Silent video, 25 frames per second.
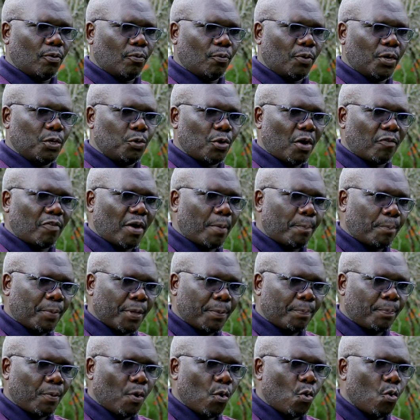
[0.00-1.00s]
when you have a
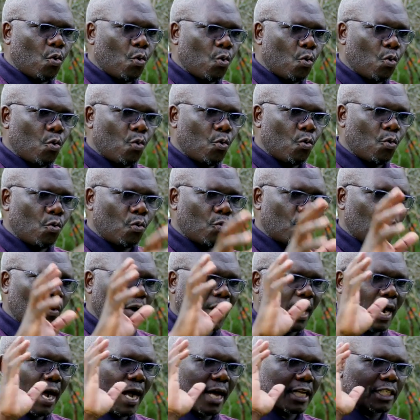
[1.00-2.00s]
people who
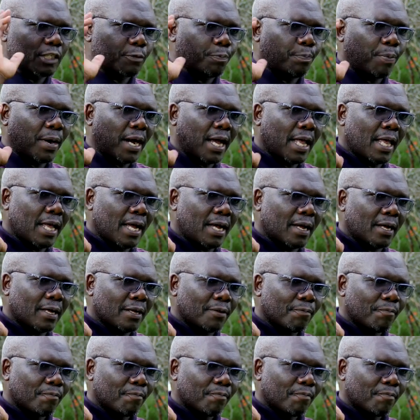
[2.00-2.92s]
aspire